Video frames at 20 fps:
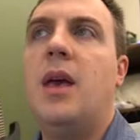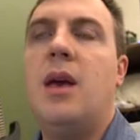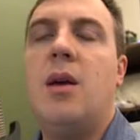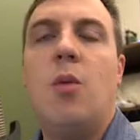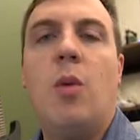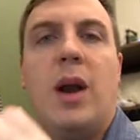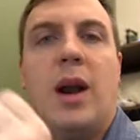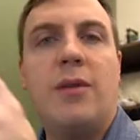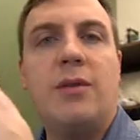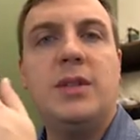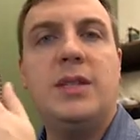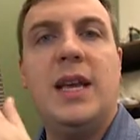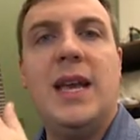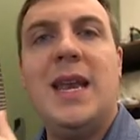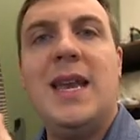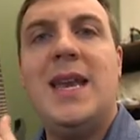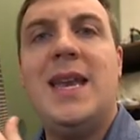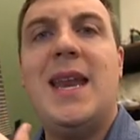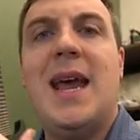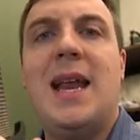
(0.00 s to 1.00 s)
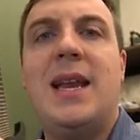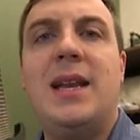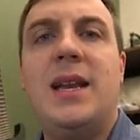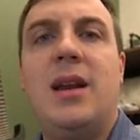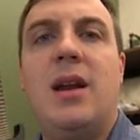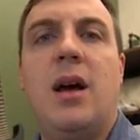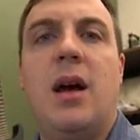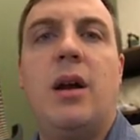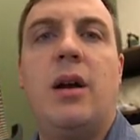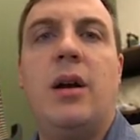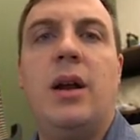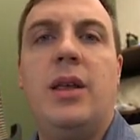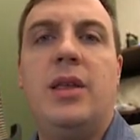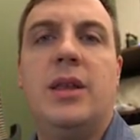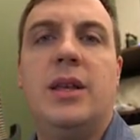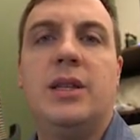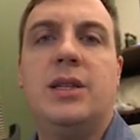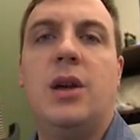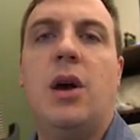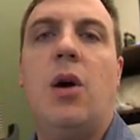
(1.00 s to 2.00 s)
whatever's indented
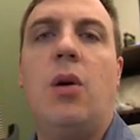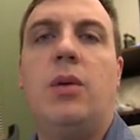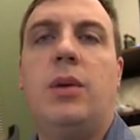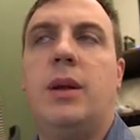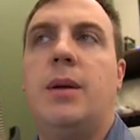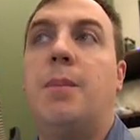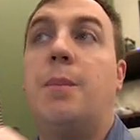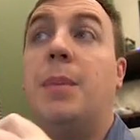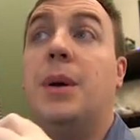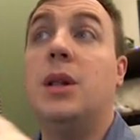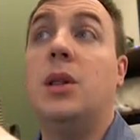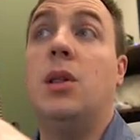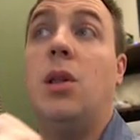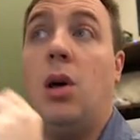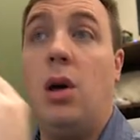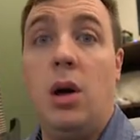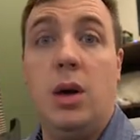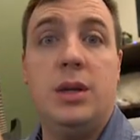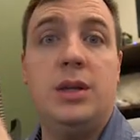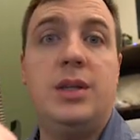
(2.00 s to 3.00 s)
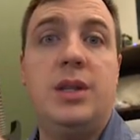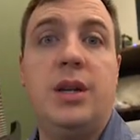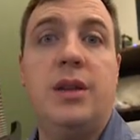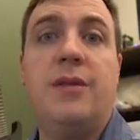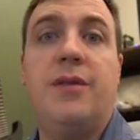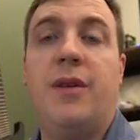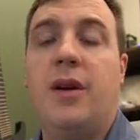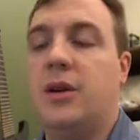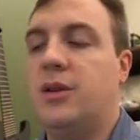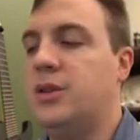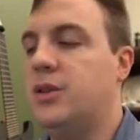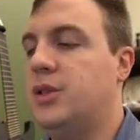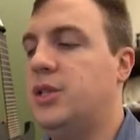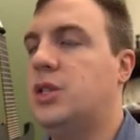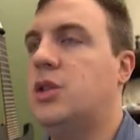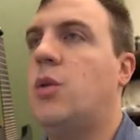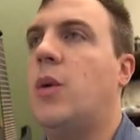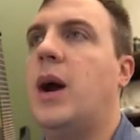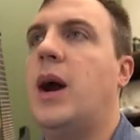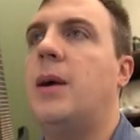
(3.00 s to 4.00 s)
underneath this colon belongs to the function
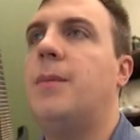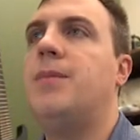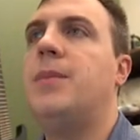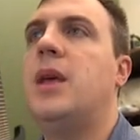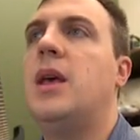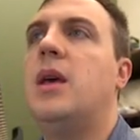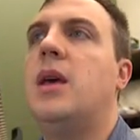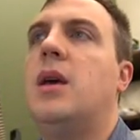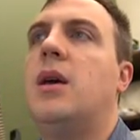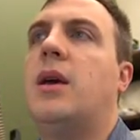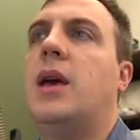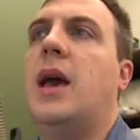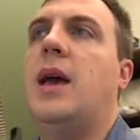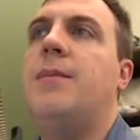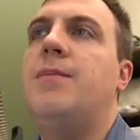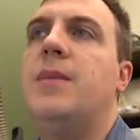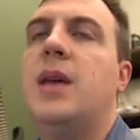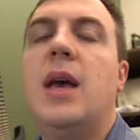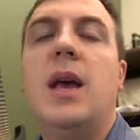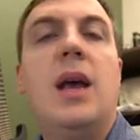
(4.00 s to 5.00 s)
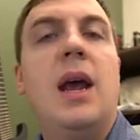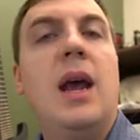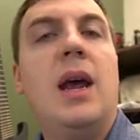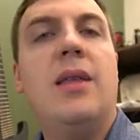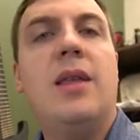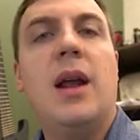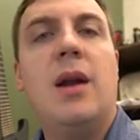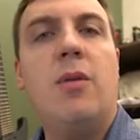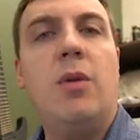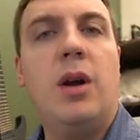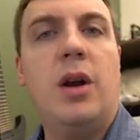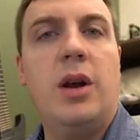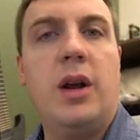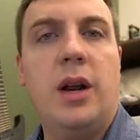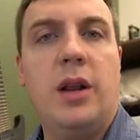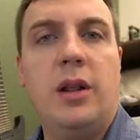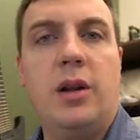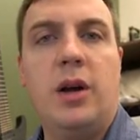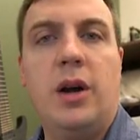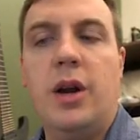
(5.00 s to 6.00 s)
square. Okay, and then we're
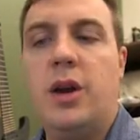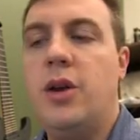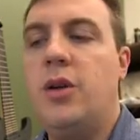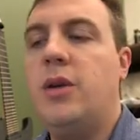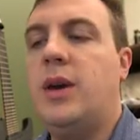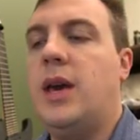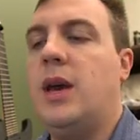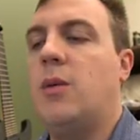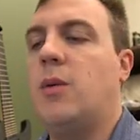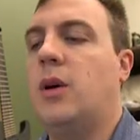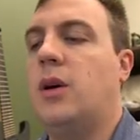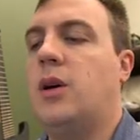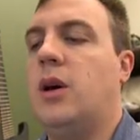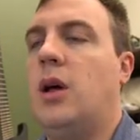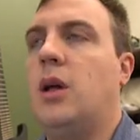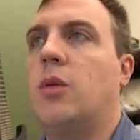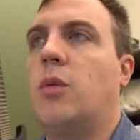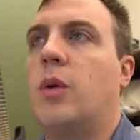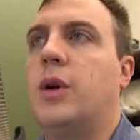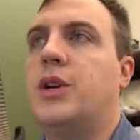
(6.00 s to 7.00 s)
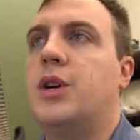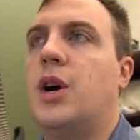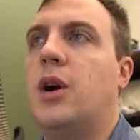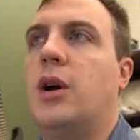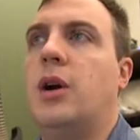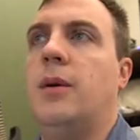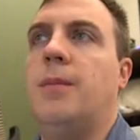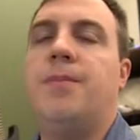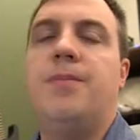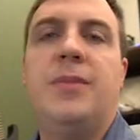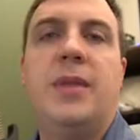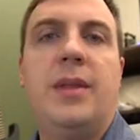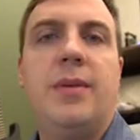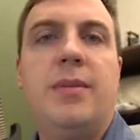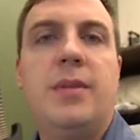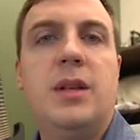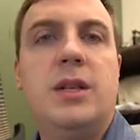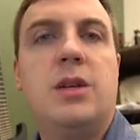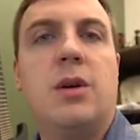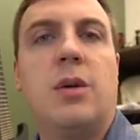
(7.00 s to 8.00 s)
going to learn a new keyword called return.
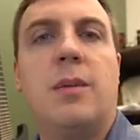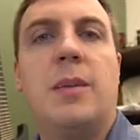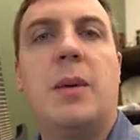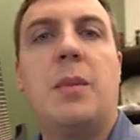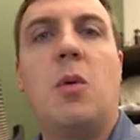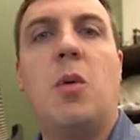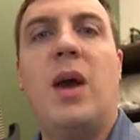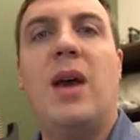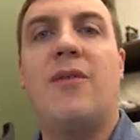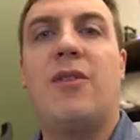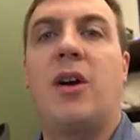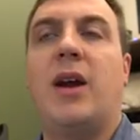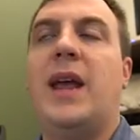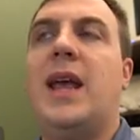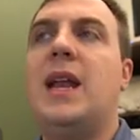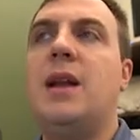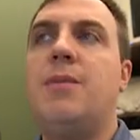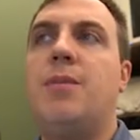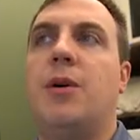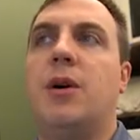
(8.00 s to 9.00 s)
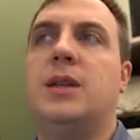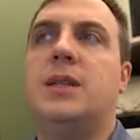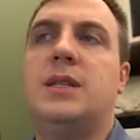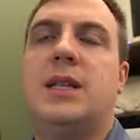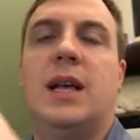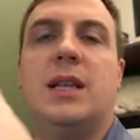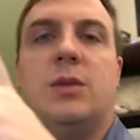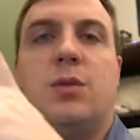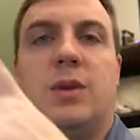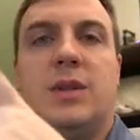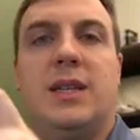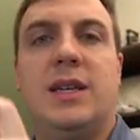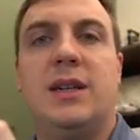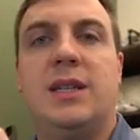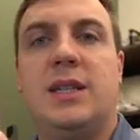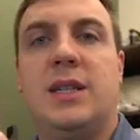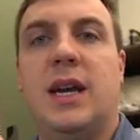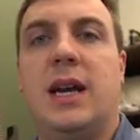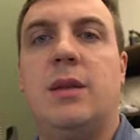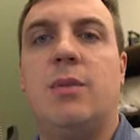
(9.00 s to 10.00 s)
So remember, we have our inputs, that's what's
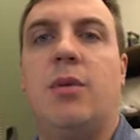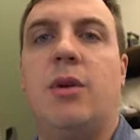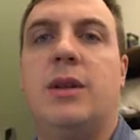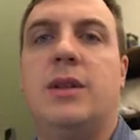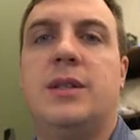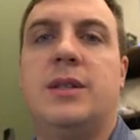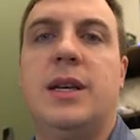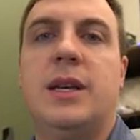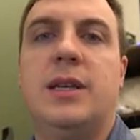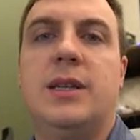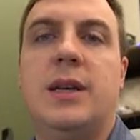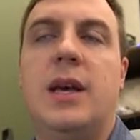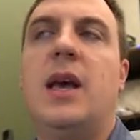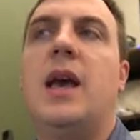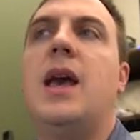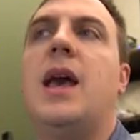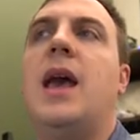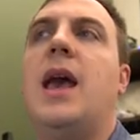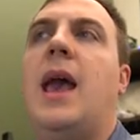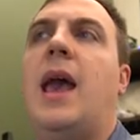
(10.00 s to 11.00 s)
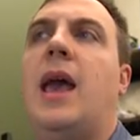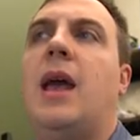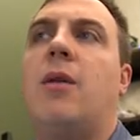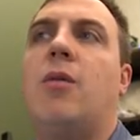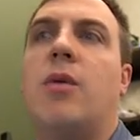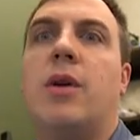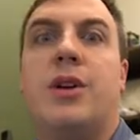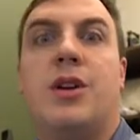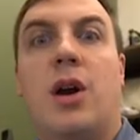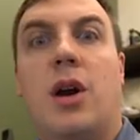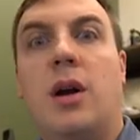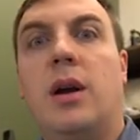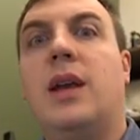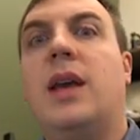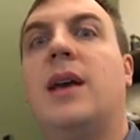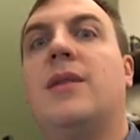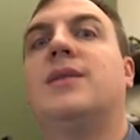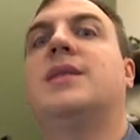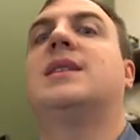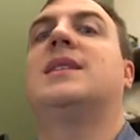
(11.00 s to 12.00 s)
inside parentheses, and return
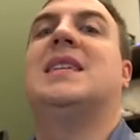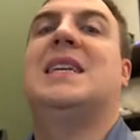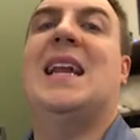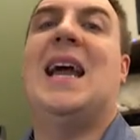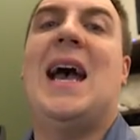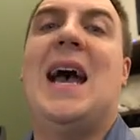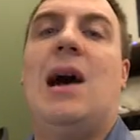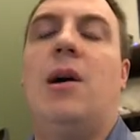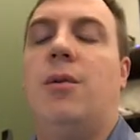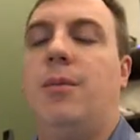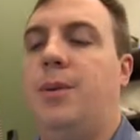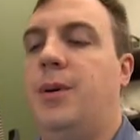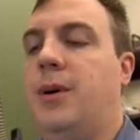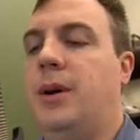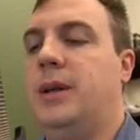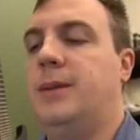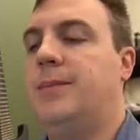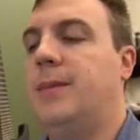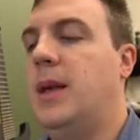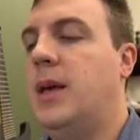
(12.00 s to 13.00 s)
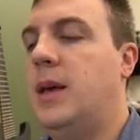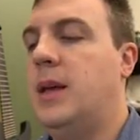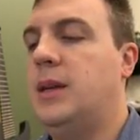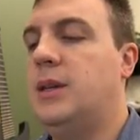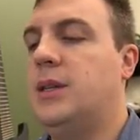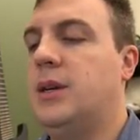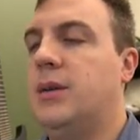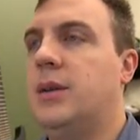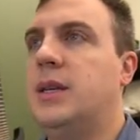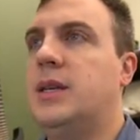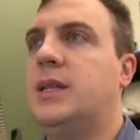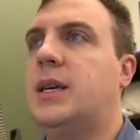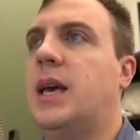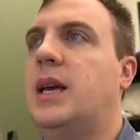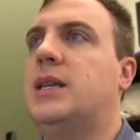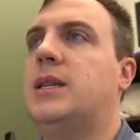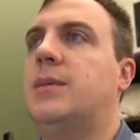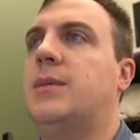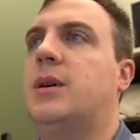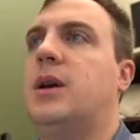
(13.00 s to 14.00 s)
gives us an output. And so in this
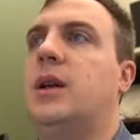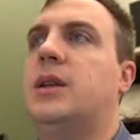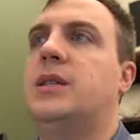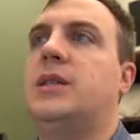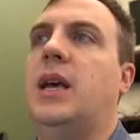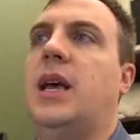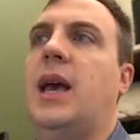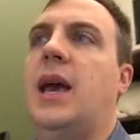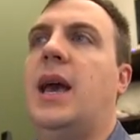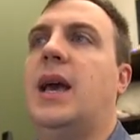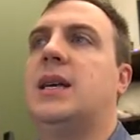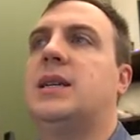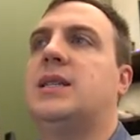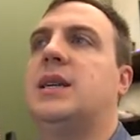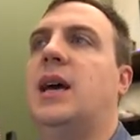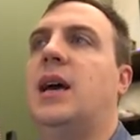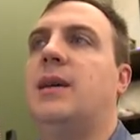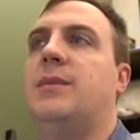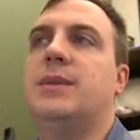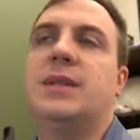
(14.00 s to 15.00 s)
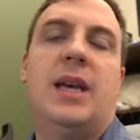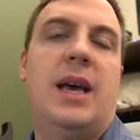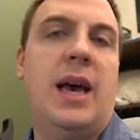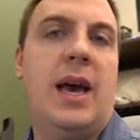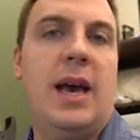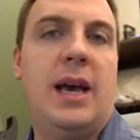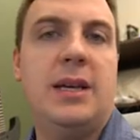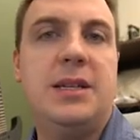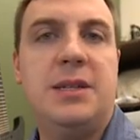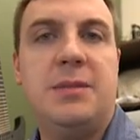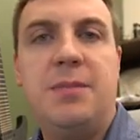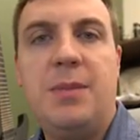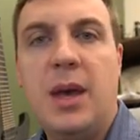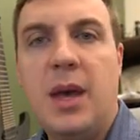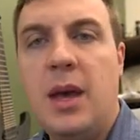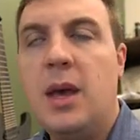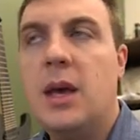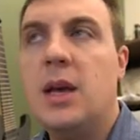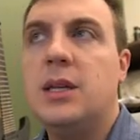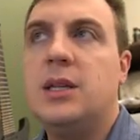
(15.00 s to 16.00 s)
case, I'm going to say x times x.
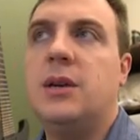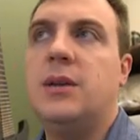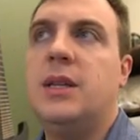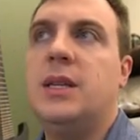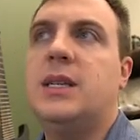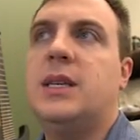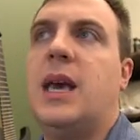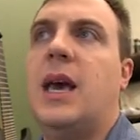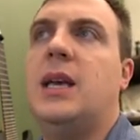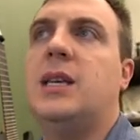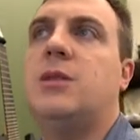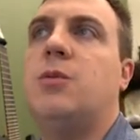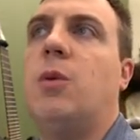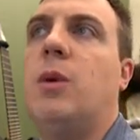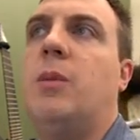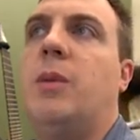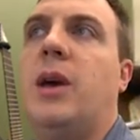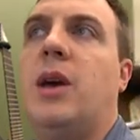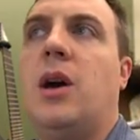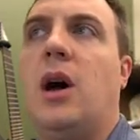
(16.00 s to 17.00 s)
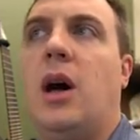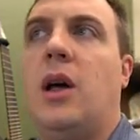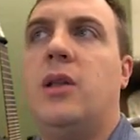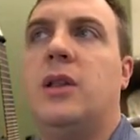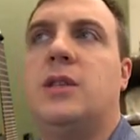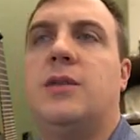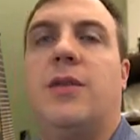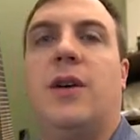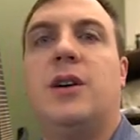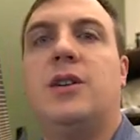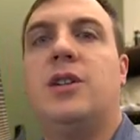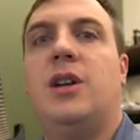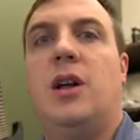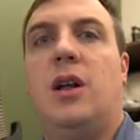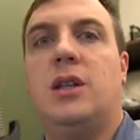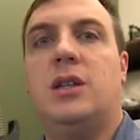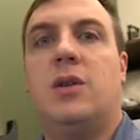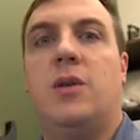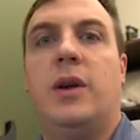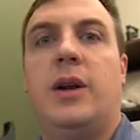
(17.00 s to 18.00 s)
So in this case, when we call this function,
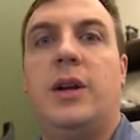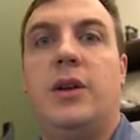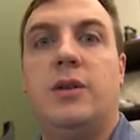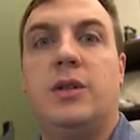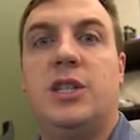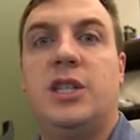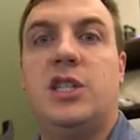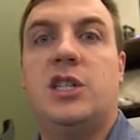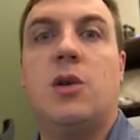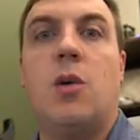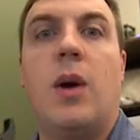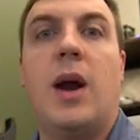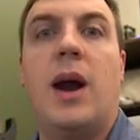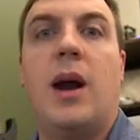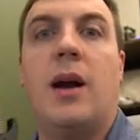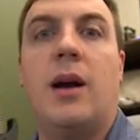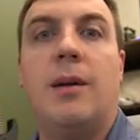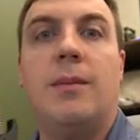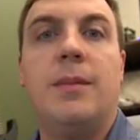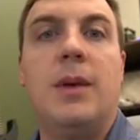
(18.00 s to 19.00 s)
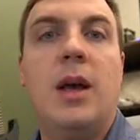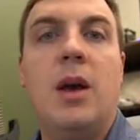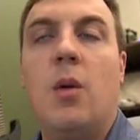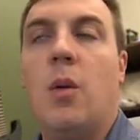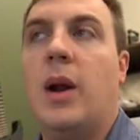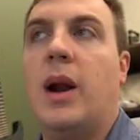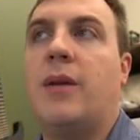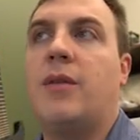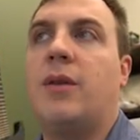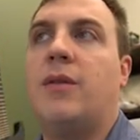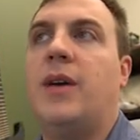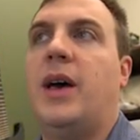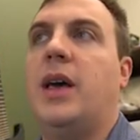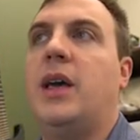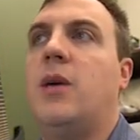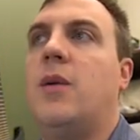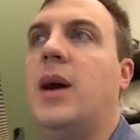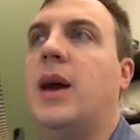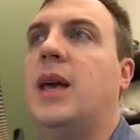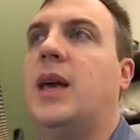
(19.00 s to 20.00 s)
all it's going to do is square whatever value I